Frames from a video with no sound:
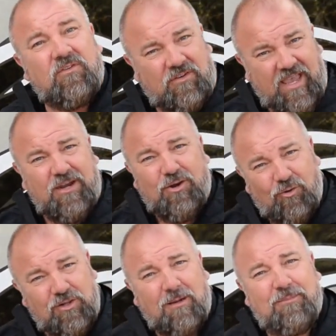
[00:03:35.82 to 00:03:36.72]
Again, no
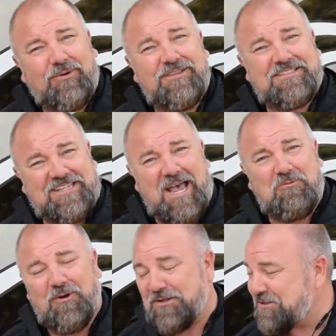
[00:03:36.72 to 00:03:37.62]
lumber in the
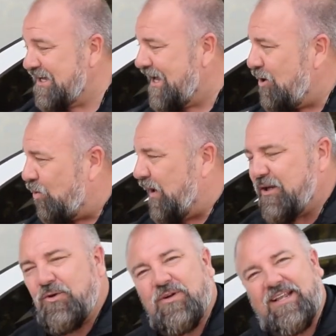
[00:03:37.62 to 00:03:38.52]
sidewalls. We
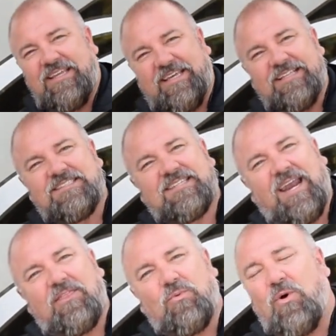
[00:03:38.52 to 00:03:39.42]
do it on the
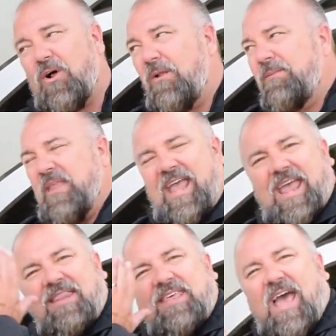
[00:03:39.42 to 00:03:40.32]
inside of the wall
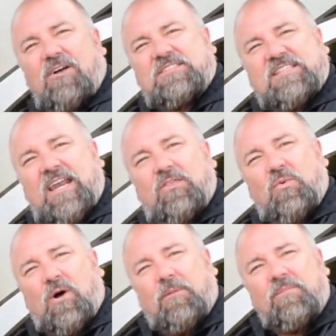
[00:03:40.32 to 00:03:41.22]
and the outside of the
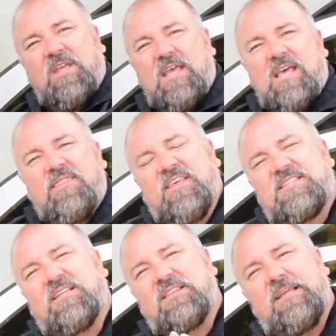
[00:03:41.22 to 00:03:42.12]
wall.
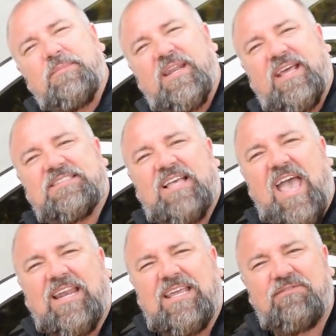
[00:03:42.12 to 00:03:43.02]
This eliminates
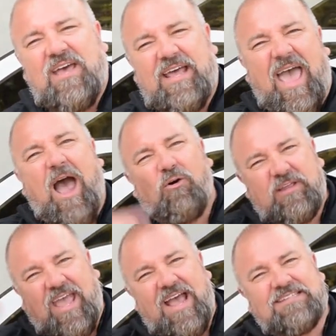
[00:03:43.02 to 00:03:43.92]
any of that
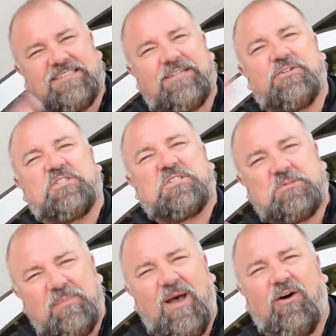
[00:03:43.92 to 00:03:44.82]
outgassing or
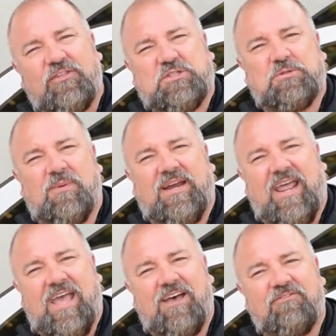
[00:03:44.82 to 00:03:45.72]
smell that you might
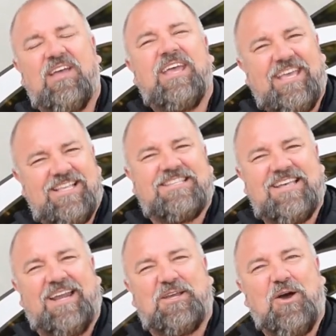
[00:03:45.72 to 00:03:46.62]
have
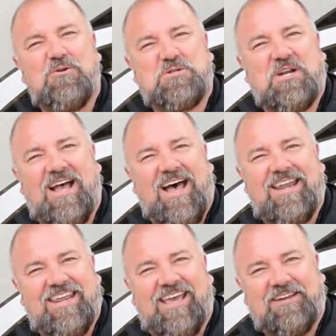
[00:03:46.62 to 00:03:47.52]
inside a coach on a
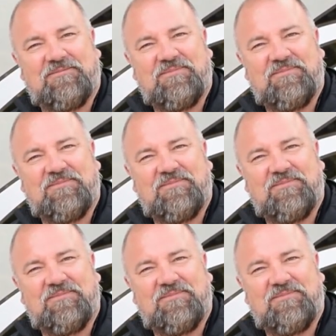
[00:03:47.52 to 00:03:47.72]
hot day.